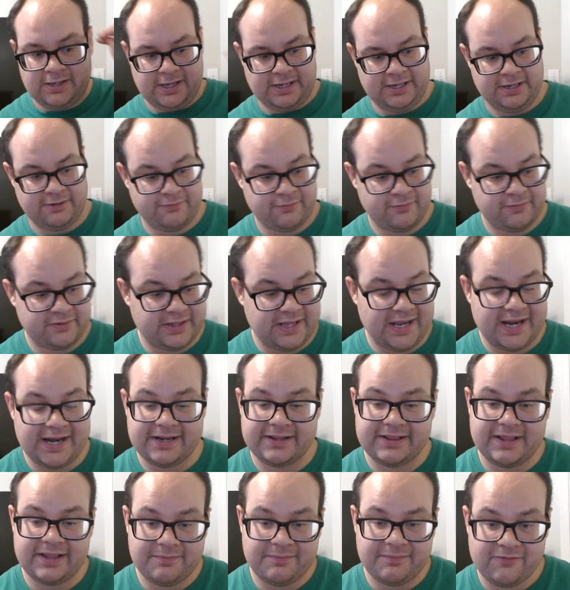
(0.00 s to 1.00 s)
I never really
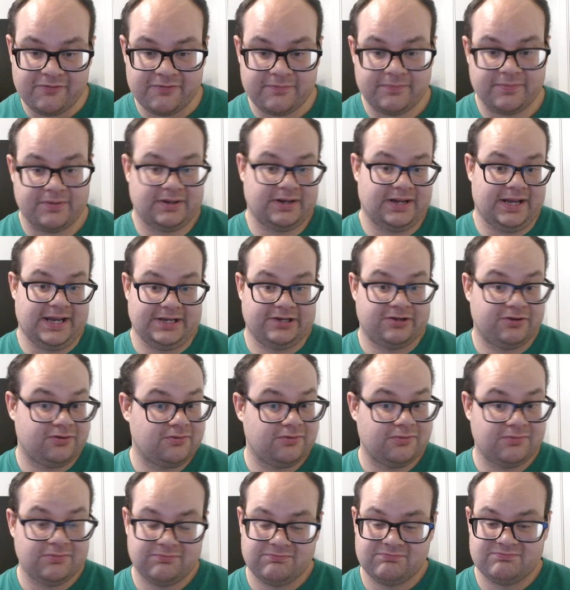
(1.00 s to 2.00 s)
hated that movie, but I
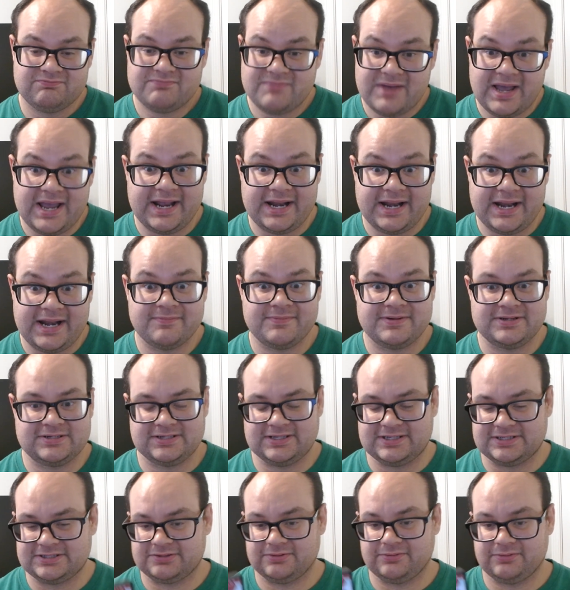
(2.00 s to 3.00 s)
do hate him
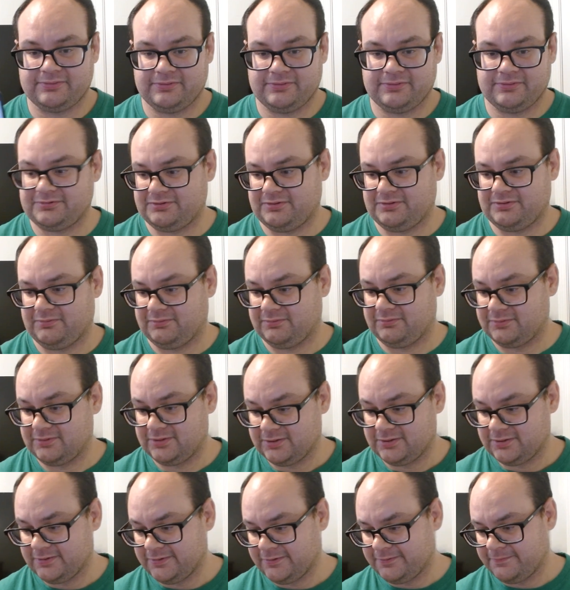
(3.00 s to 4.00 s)
as Lex Luthor. So,
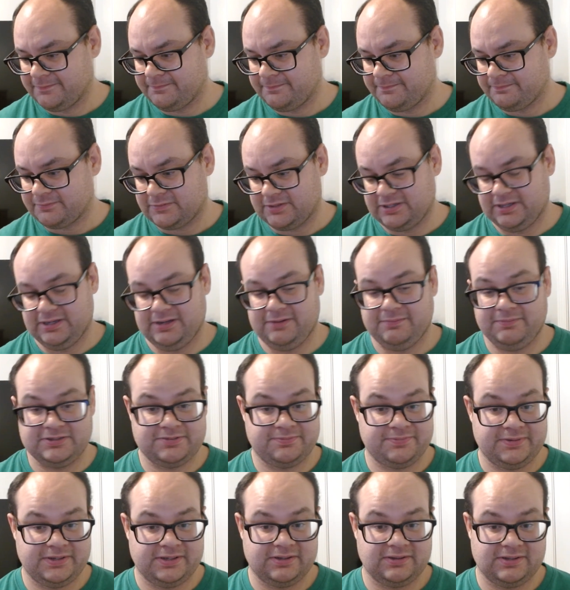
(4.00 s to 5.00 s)
yeah,
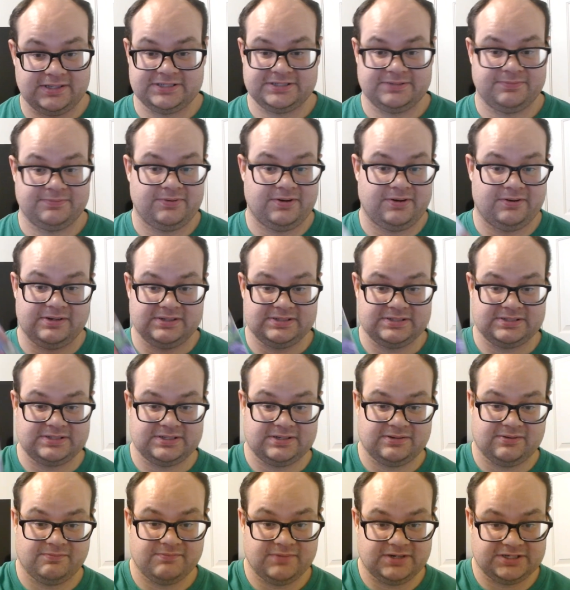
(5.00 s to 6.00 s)
but to me, Clancy Brown
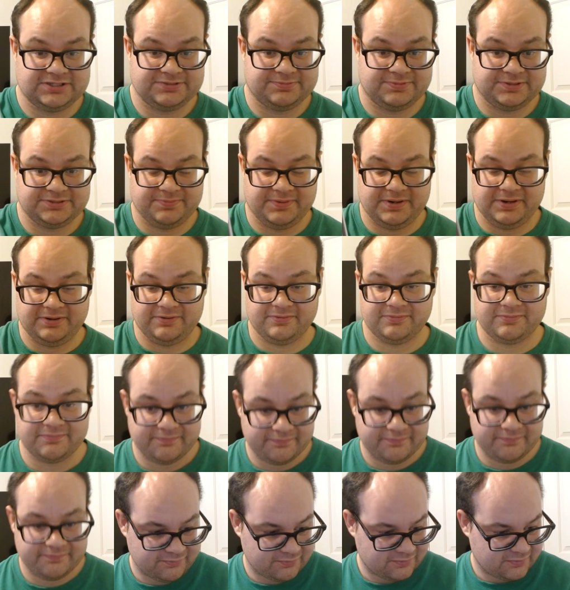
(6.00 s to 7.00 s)
is much better.
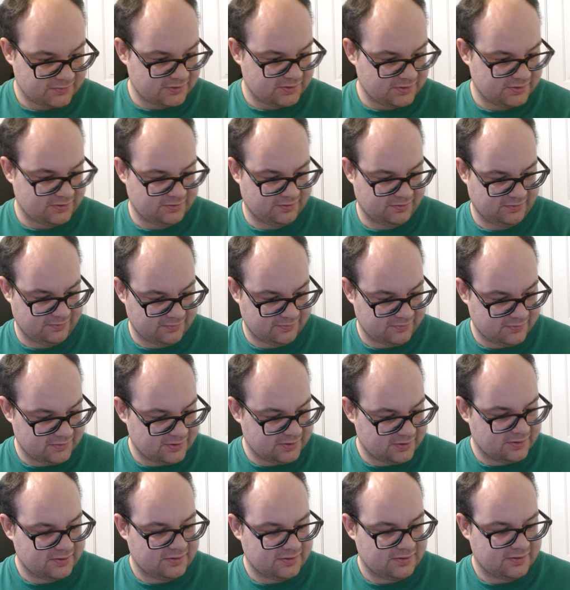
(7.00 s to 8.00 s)
You know,
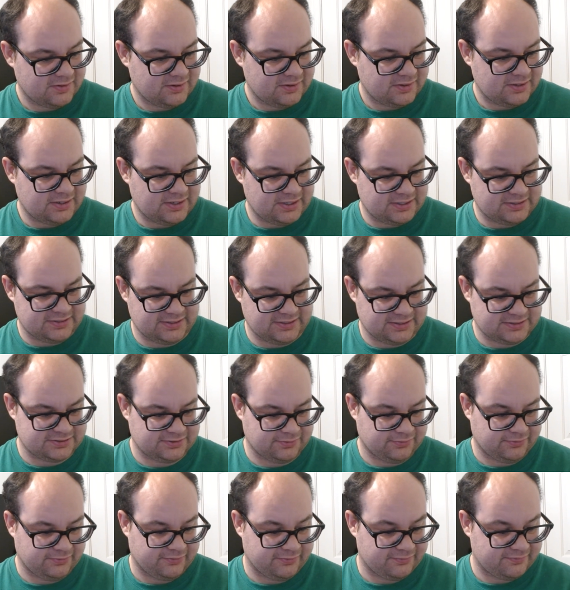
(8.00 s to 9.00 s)
as Lex
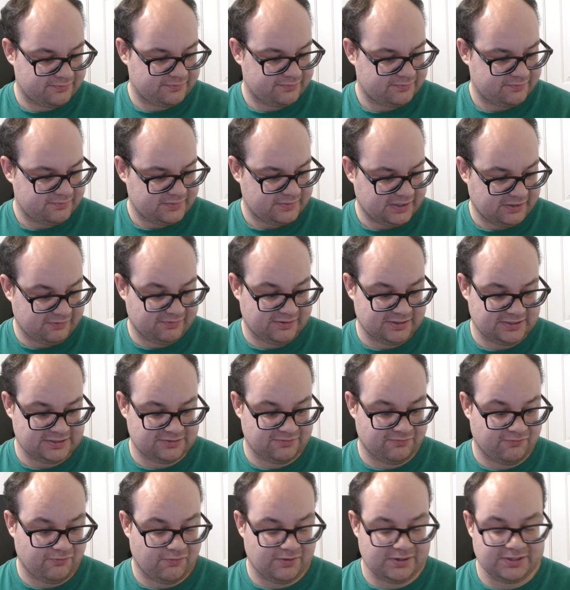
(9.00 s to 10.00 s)
Luthor, even as
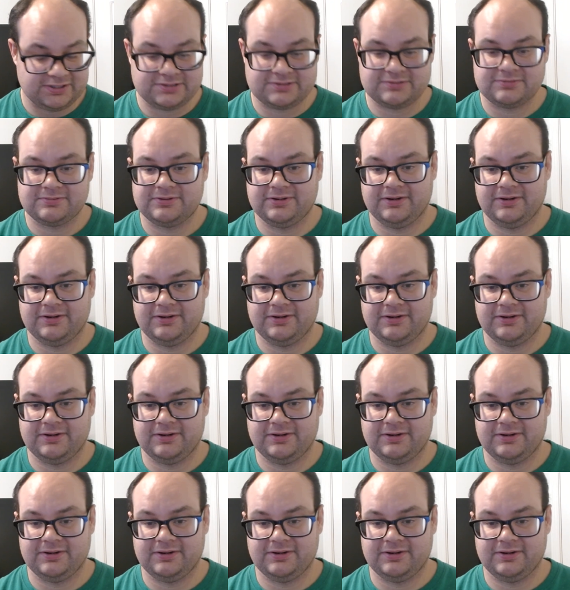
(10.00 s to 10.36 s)
the voice.